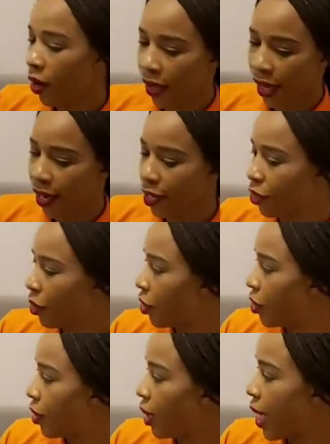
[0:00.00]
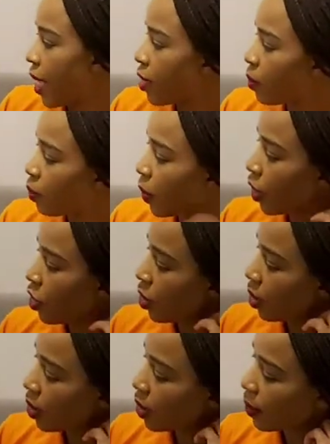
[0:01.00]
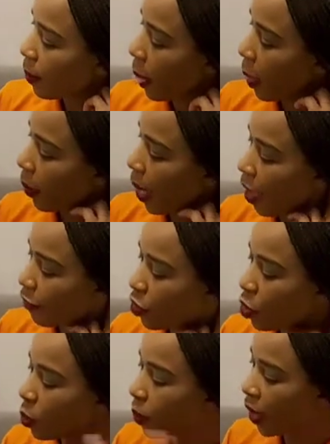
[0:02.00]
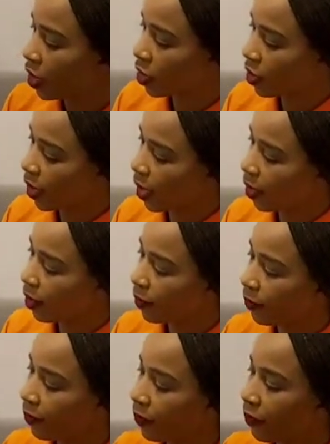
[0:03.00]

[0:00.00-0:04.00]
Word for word: Okay, let's go to the last pictures. We have two pictures here.